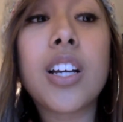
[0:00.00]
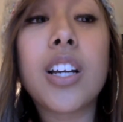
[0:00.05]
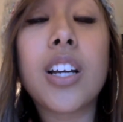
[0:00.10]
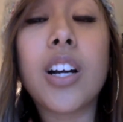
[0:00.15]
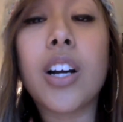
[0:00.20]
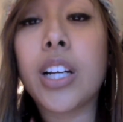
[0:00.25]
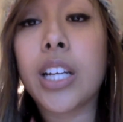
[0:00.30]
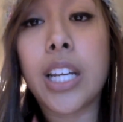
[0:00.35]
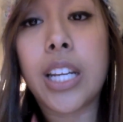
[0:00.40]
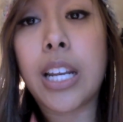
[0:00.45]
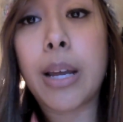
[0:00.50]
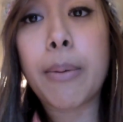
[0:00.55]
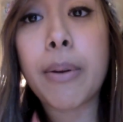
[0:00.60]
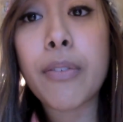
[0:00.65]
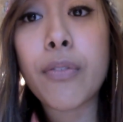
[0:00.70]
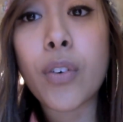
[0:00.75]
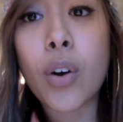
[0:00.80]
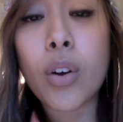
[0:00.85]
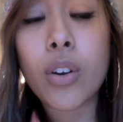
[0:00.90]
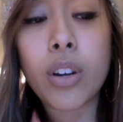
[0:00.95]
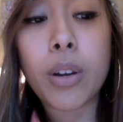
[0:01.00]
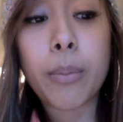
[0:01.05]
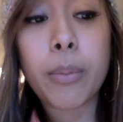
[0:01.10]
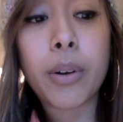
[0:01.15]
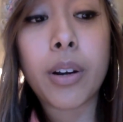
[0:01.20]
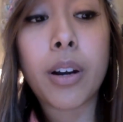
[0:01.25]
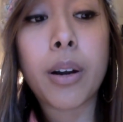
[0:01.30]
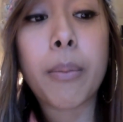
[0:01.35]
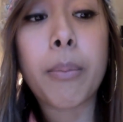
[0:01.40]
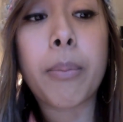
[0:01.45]
Okay, not my phone
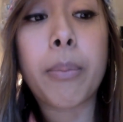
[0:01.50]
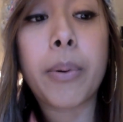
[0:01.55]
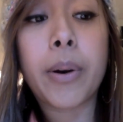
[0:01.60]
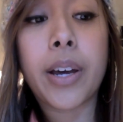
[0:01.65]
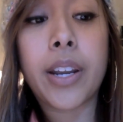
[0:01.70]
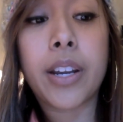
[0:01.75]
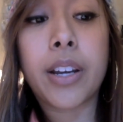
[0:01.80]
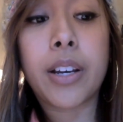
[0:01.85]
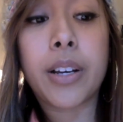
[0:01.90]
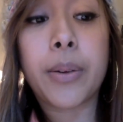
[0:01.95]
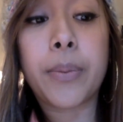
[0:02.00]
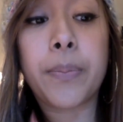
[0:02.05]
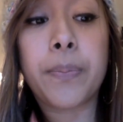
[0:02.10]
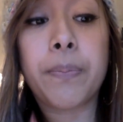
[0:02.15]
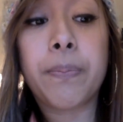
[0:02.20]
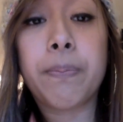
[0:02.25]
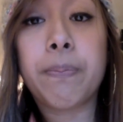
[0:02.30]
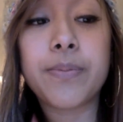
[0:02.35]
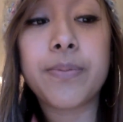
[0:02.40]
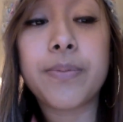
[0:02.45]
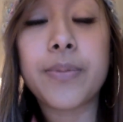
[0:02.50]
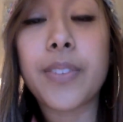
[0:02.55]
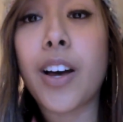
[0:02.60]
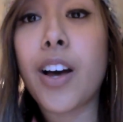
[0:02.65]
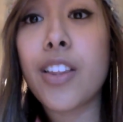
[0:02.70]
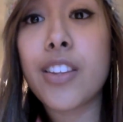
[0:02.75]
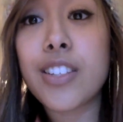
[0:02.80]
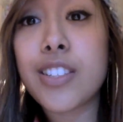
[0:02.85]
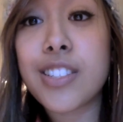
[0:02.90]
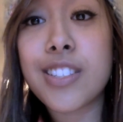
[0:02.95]
number, but
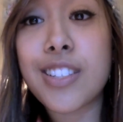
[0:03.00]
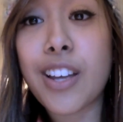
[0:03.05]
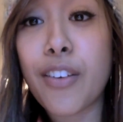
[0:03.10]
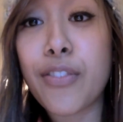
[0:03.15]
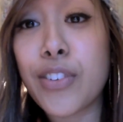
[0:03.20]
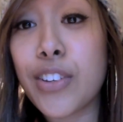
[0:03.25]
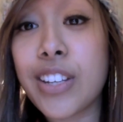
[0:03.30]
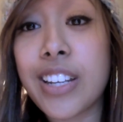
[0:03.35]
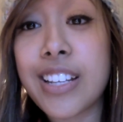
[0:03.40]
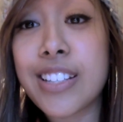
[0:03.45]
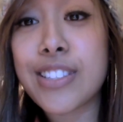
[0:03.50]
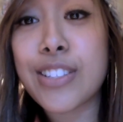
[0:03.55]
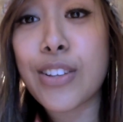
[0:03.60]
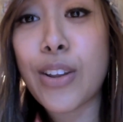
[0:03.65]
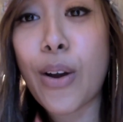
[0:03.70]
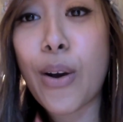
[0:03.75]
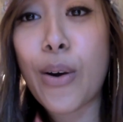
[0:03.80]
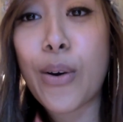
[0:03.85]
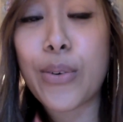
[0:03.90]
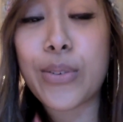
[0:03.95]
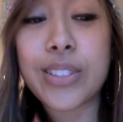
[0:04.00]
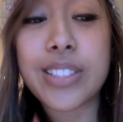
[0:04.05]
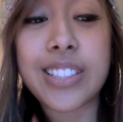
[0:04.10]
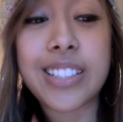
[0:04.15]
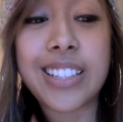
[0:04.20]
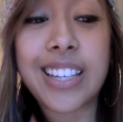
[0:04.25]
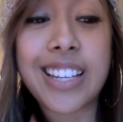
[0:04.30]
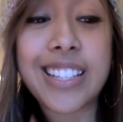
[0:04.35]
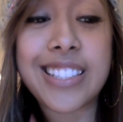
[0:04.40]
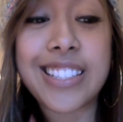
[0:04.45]
all the stuff you need to know
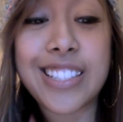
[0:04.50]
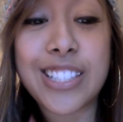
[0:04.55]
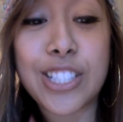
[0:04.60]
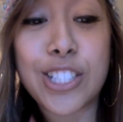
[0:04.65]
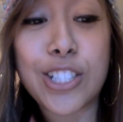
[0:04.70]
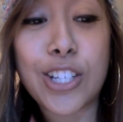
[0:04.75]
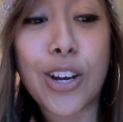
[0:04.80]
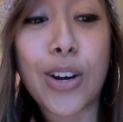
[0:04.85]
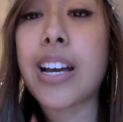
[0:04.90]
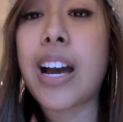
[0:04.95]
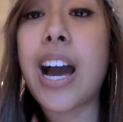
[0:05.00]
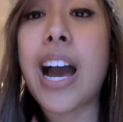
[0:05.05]
to get to the show.